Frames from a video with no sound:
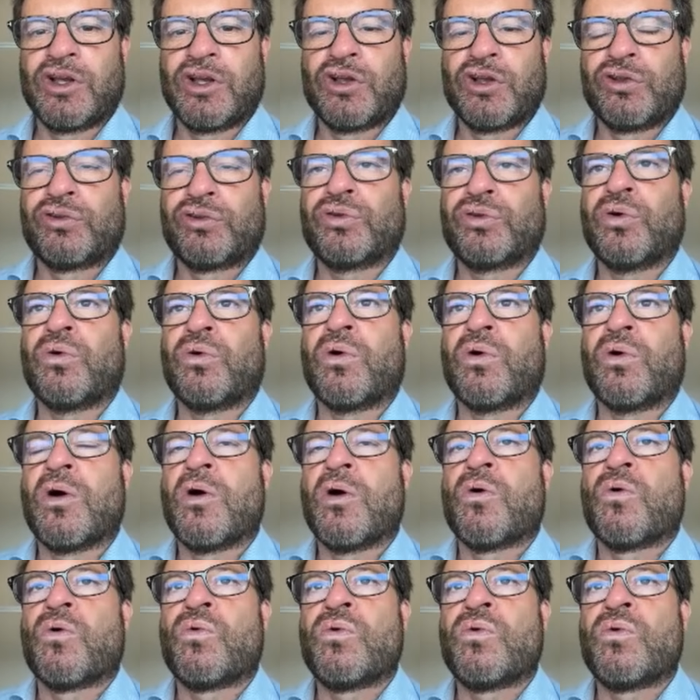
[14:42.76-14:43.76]
So
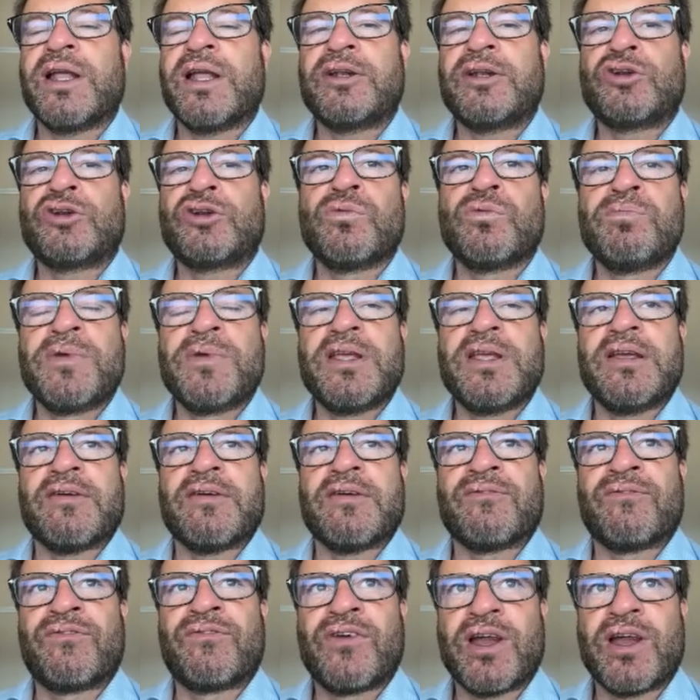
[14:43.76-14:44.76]
we have to
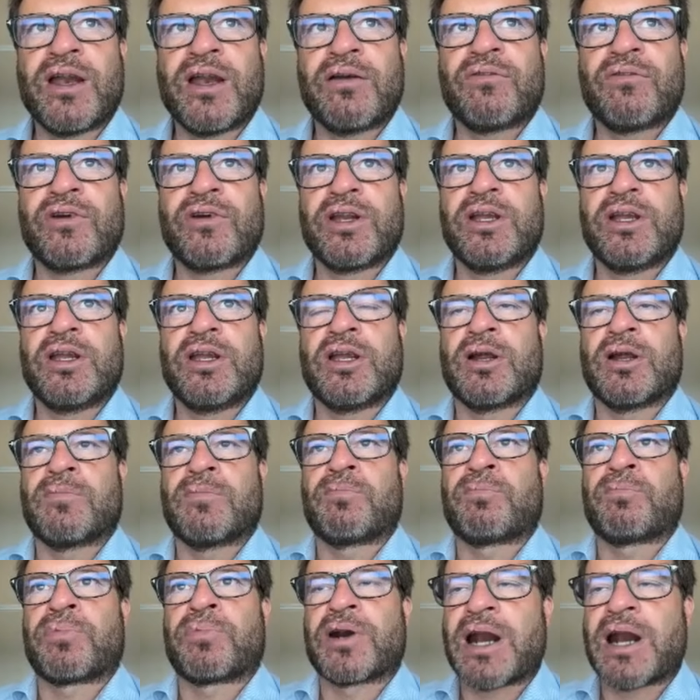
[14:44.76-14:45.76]
be very
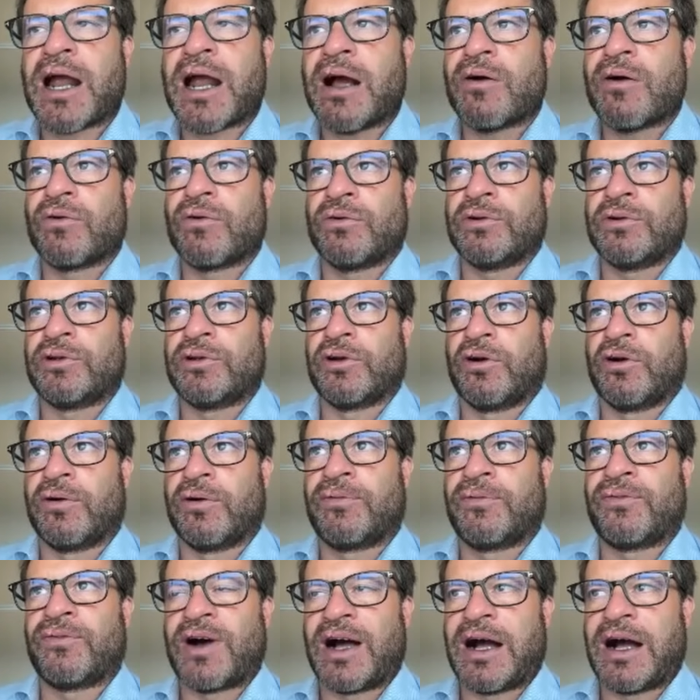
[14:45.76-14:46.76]
proud
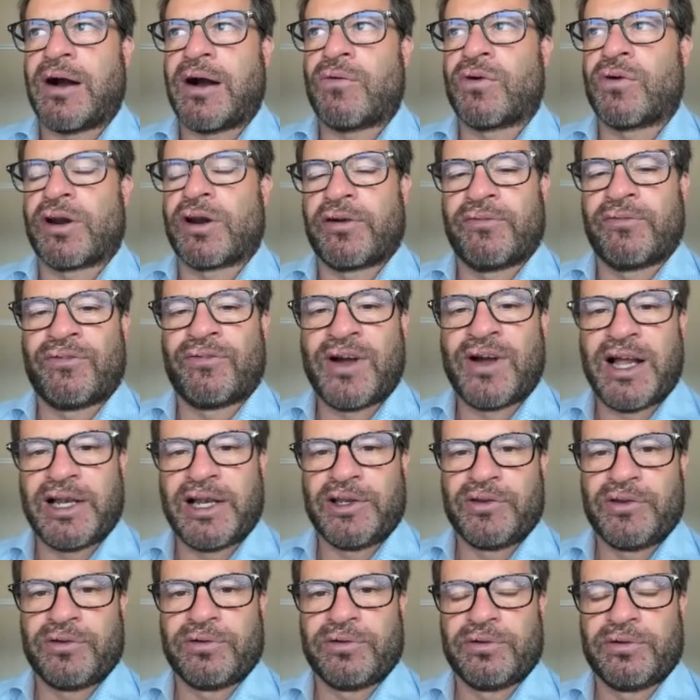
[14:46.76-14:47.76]
of our
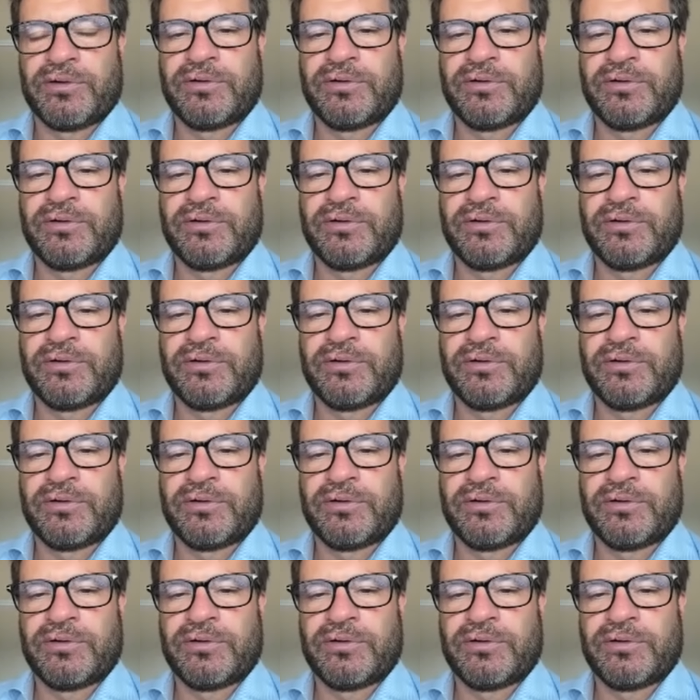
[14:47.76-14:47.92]
value.